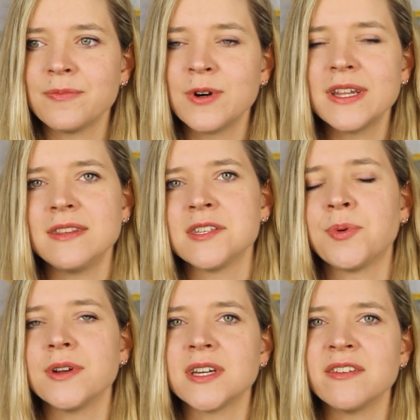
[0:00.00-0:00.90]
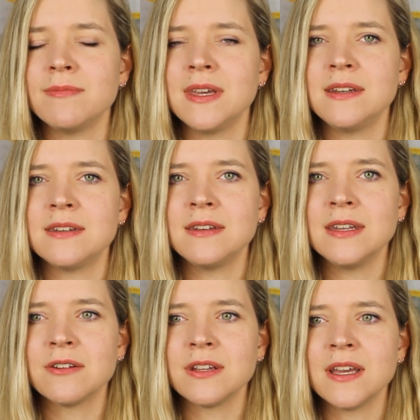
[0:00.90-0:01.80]
Well, at this point I've made
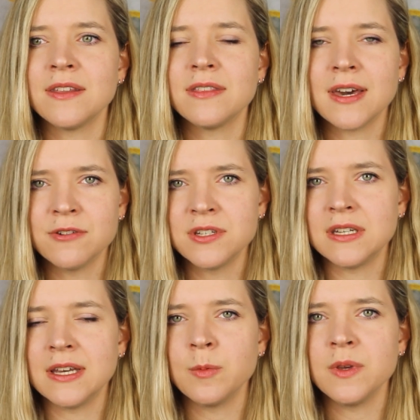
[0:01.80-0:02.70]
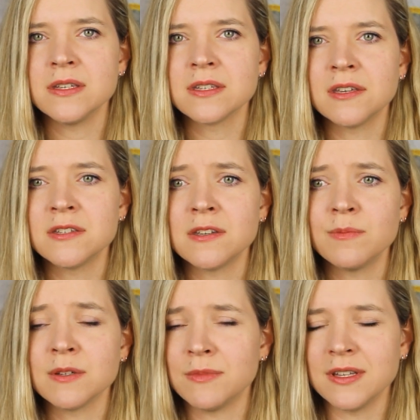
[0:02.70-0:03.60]
nearly 1,000 LPS
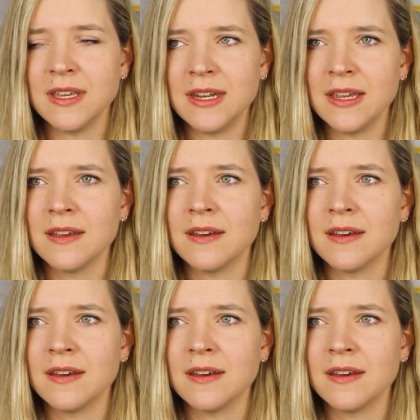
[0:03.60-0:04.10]
customs, I'm not kidding.